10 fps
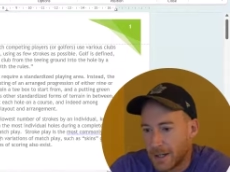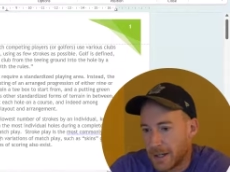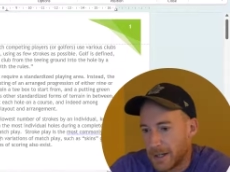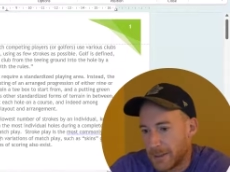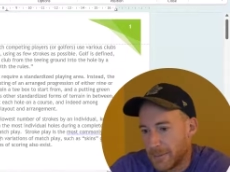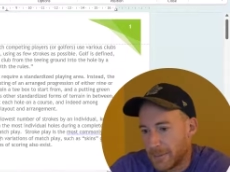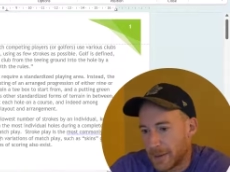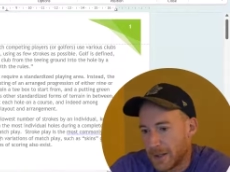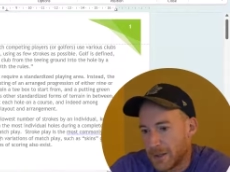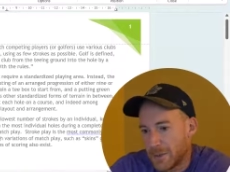Um,
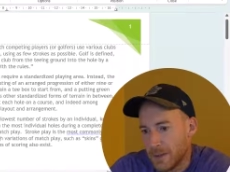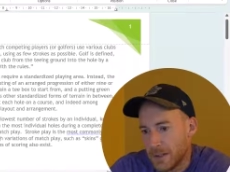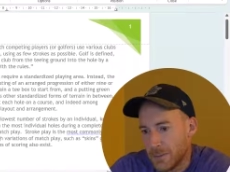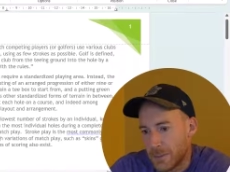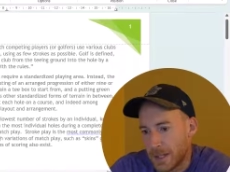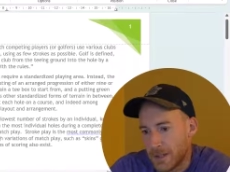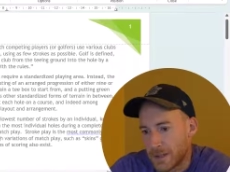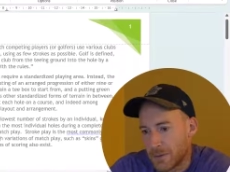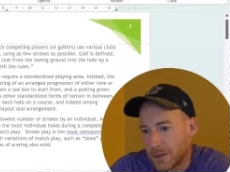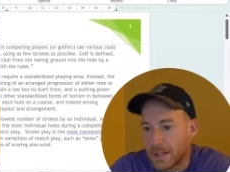I don't need the page
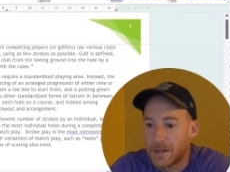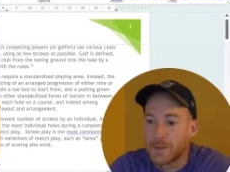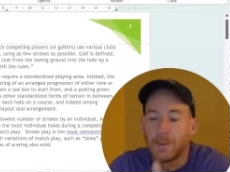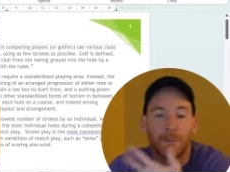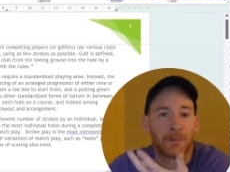number. Now,